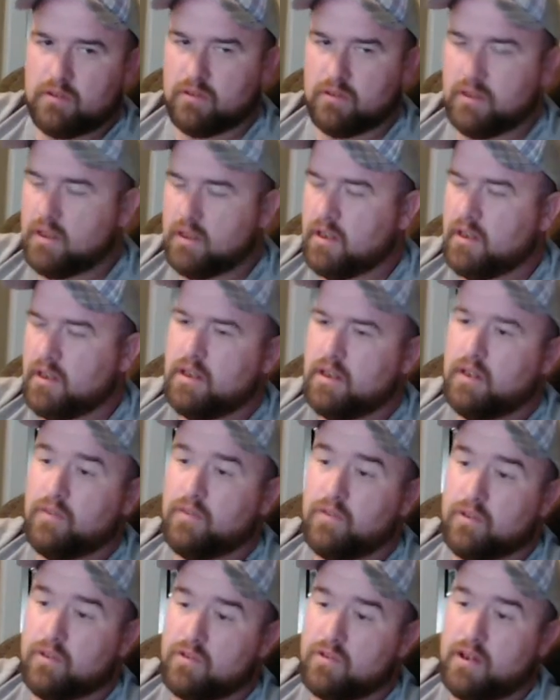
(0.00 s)
And
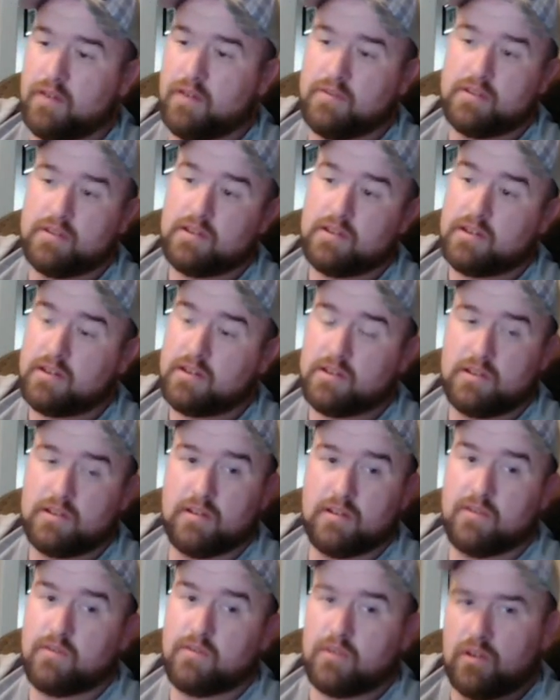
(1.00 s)
if you're driving a stick
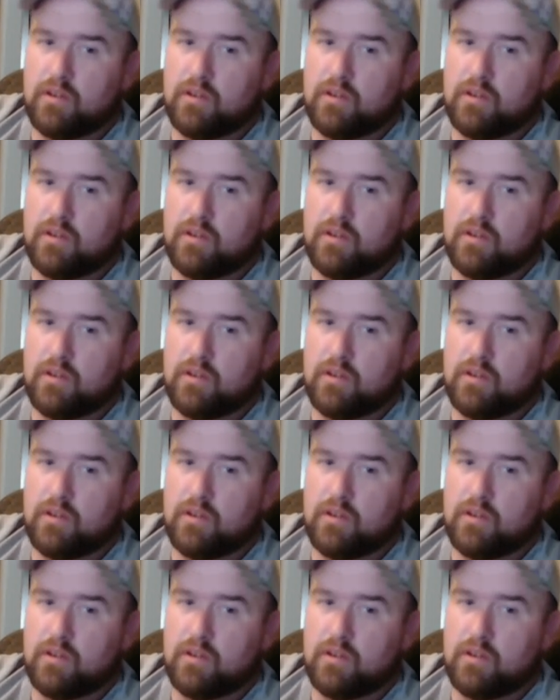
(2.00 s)
shift,